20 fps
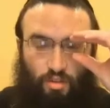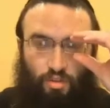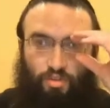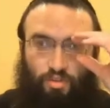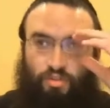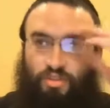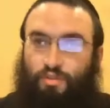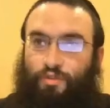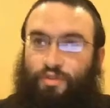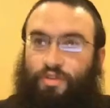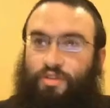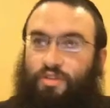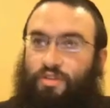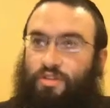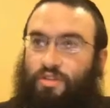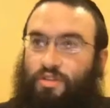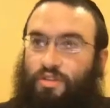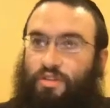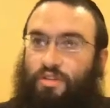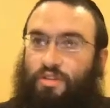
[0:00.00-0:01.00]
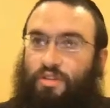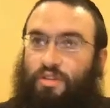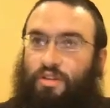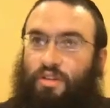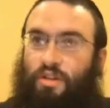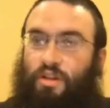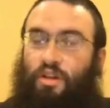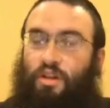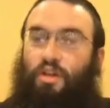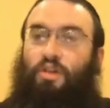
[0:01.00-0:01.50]
Those are difficult,
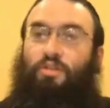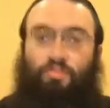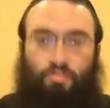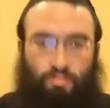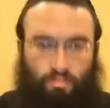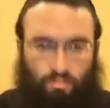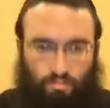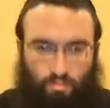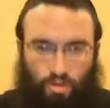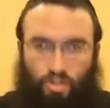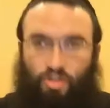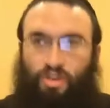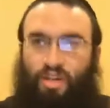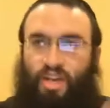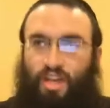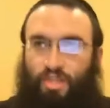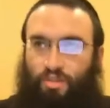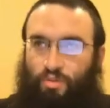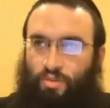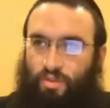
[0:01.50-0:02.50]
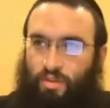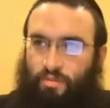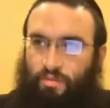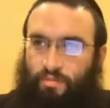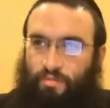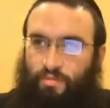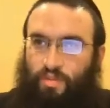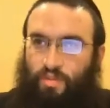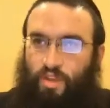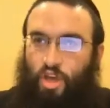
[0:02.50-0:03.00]
but you can get through
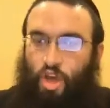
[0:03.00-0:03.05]
them.